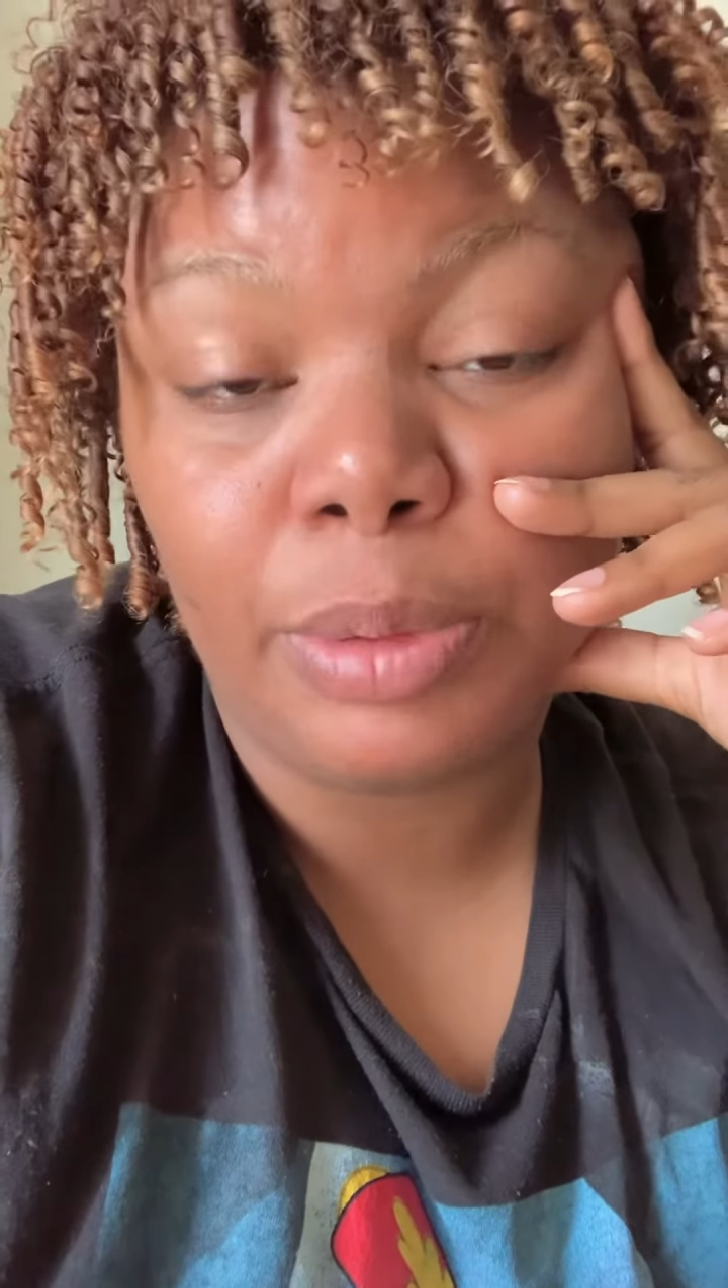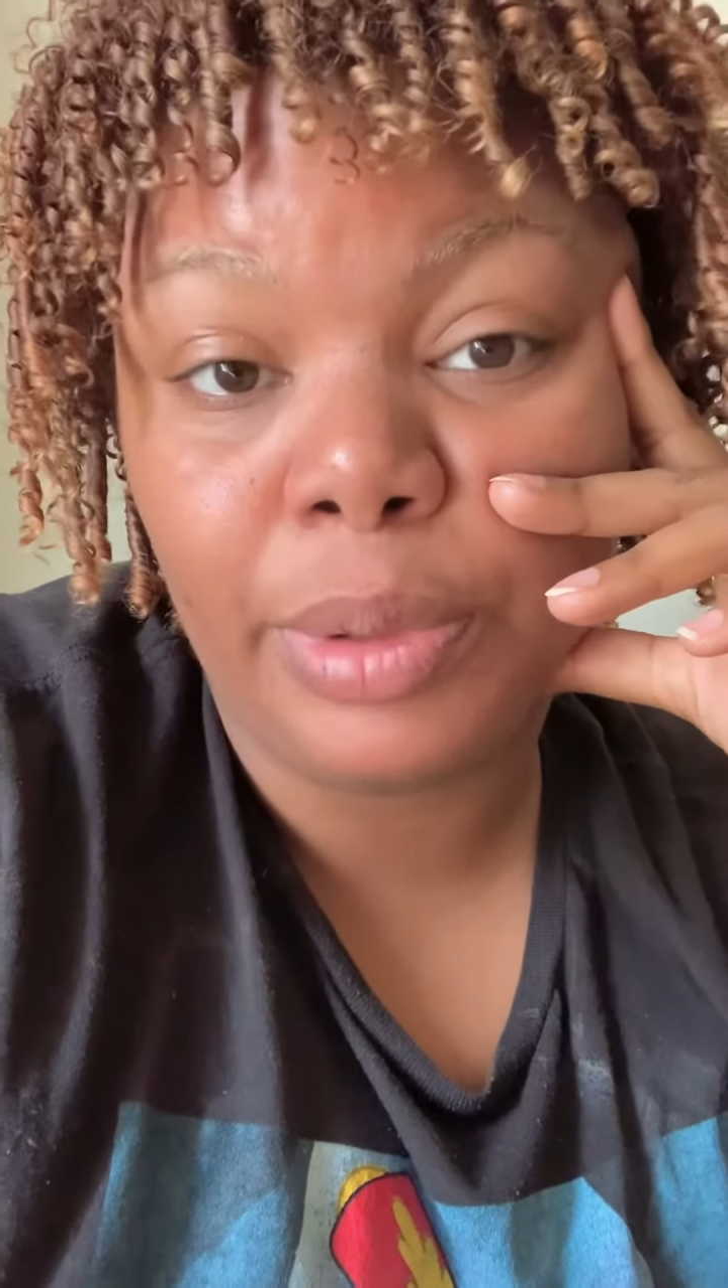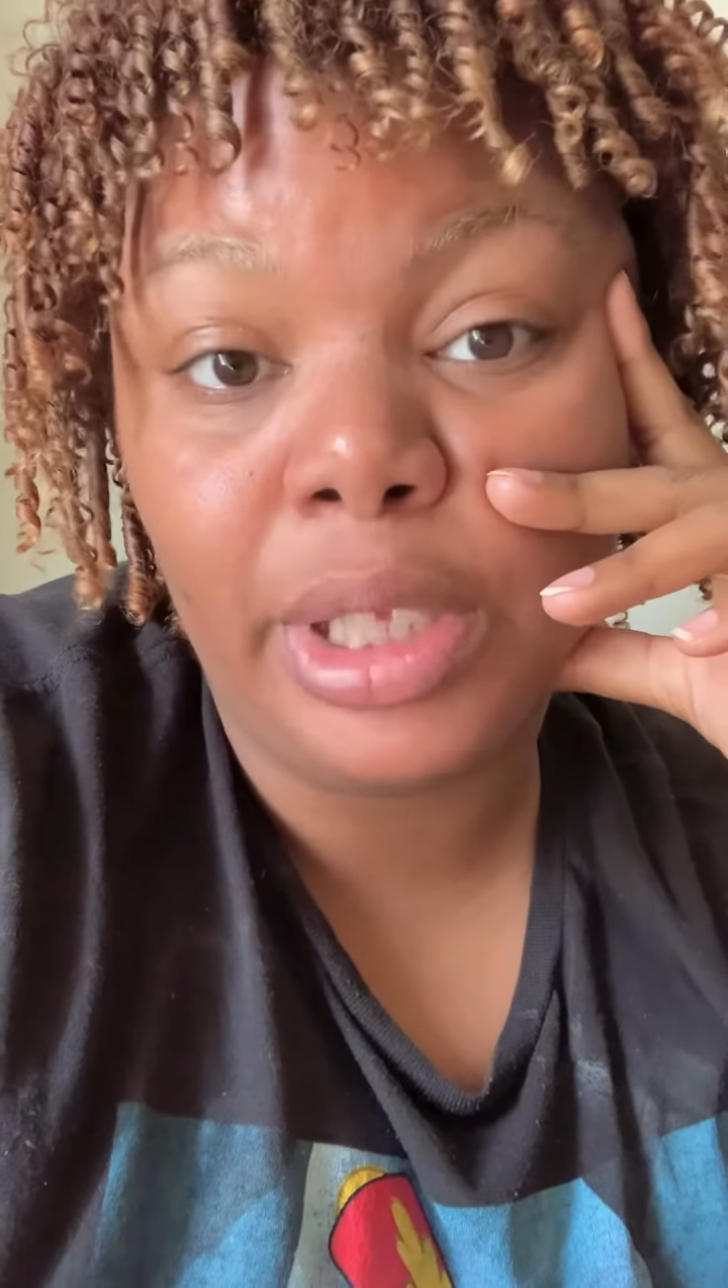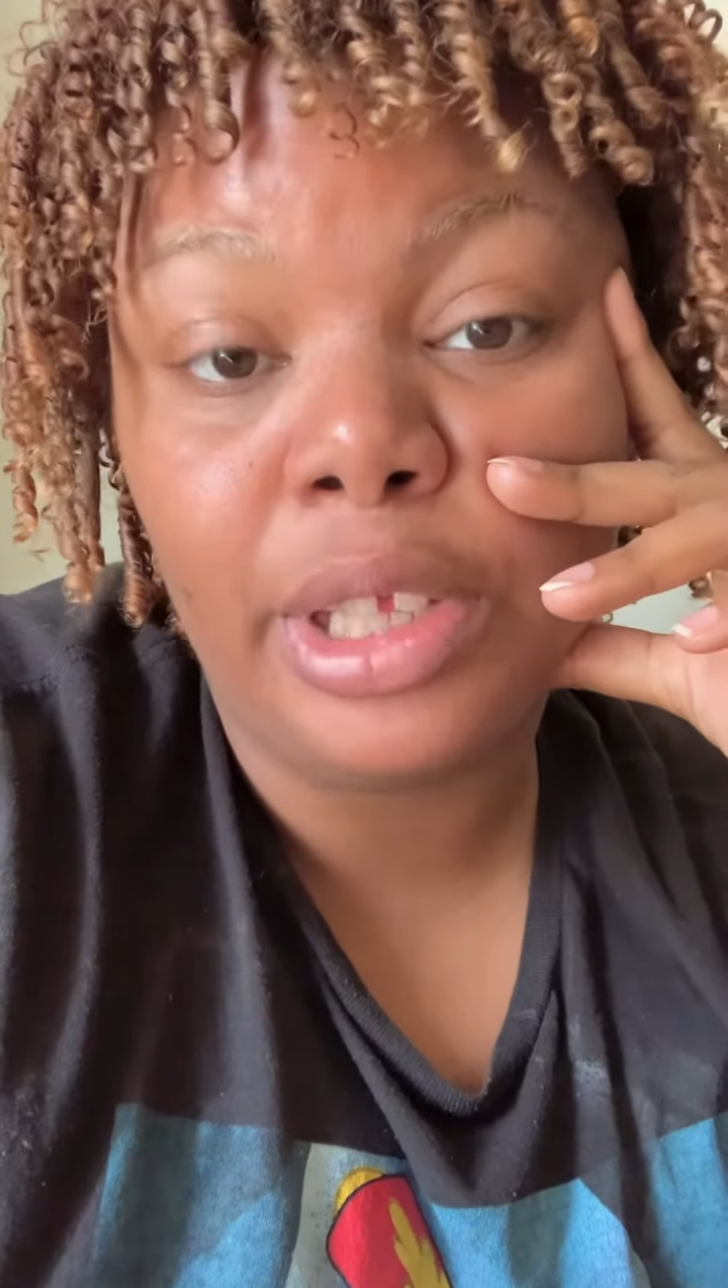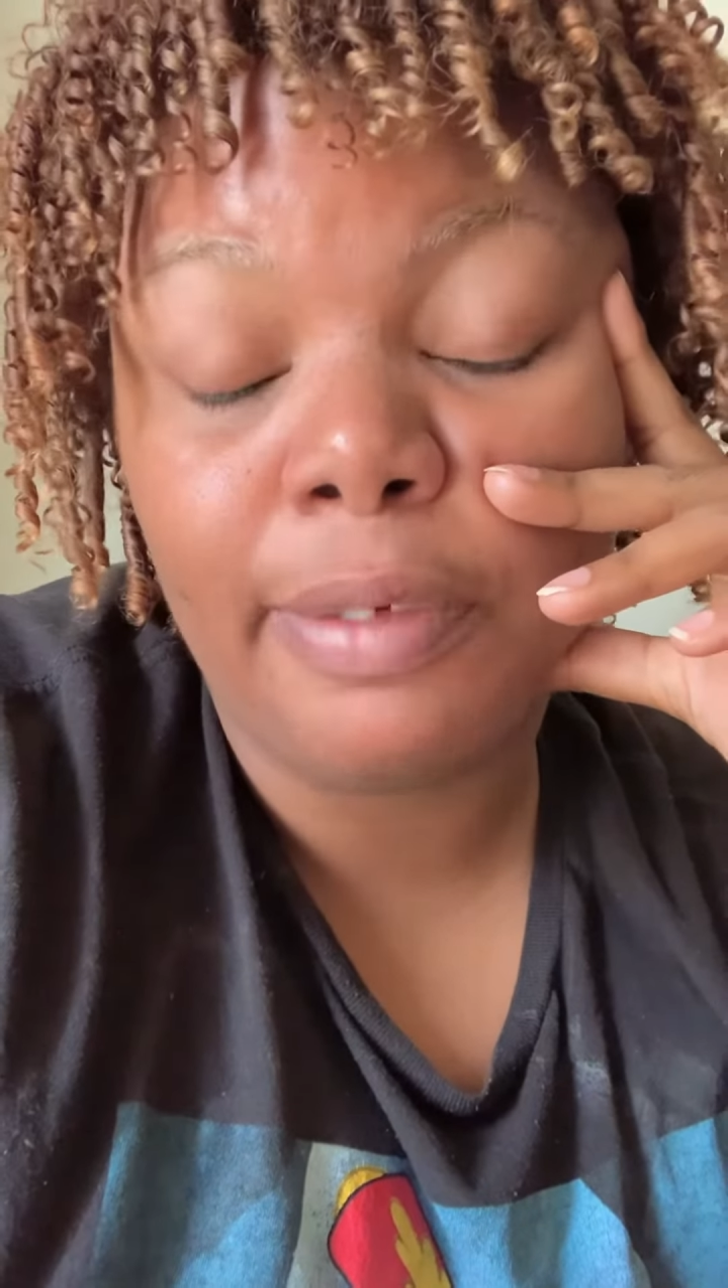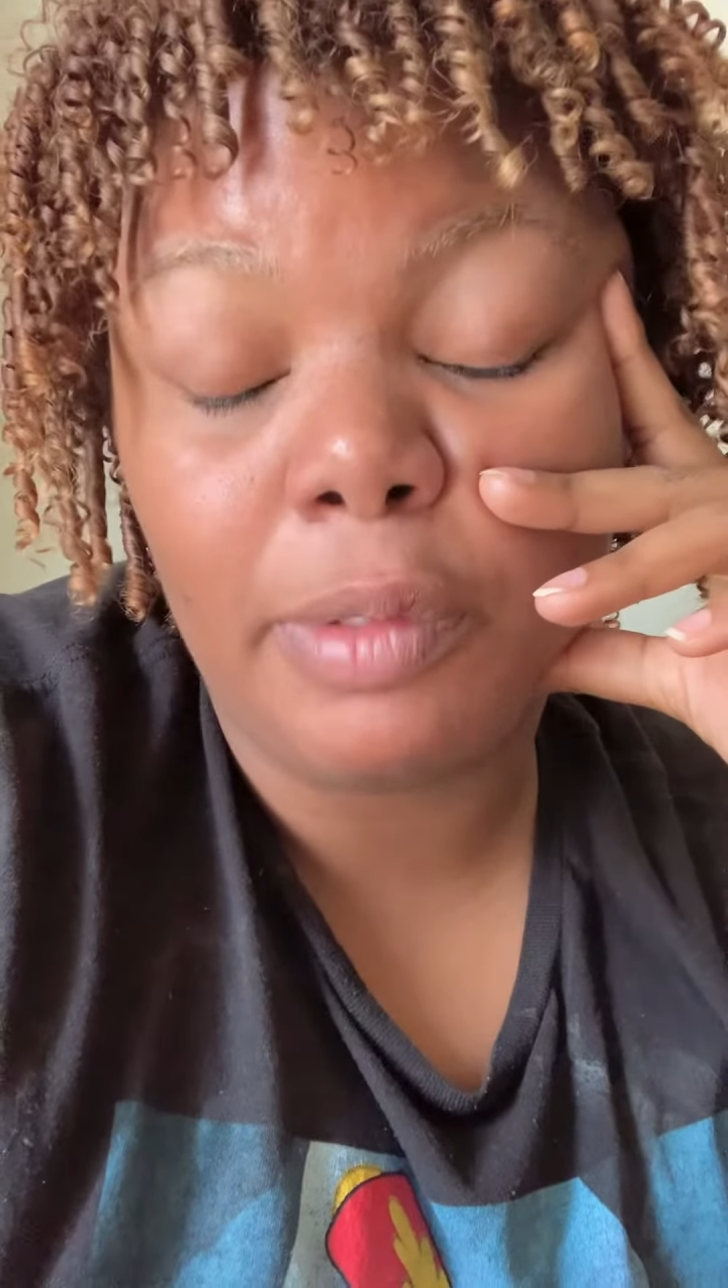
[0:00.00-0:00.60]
but really they're